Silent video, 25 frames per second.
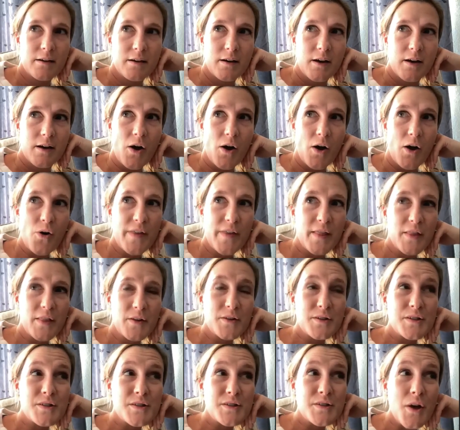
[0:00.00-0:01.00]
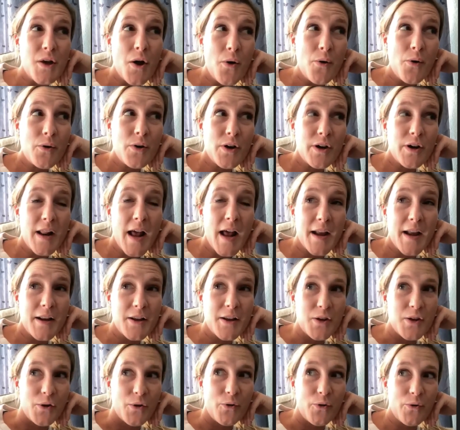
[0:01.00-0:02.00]
"Oh, that looks so good on
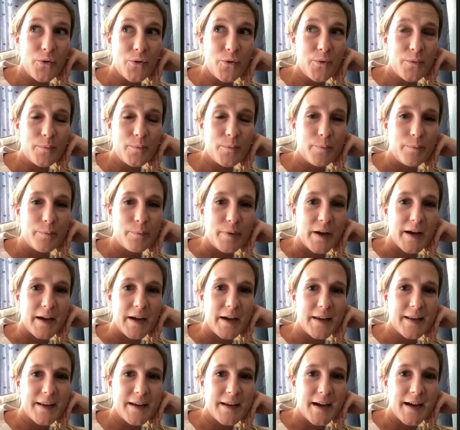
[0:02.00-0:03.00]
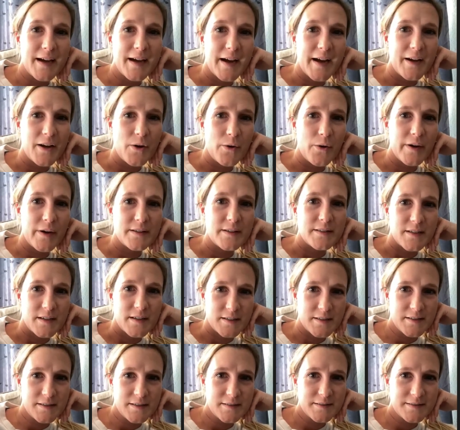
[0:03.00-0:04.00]
you," but I know it
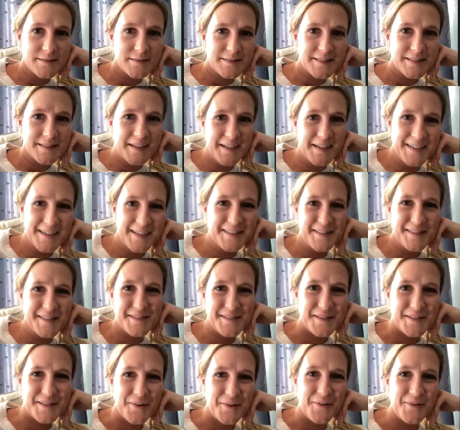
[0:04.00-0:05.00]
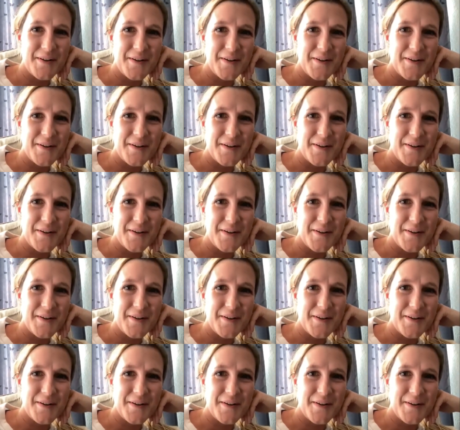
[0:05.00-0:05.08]
doesn't. So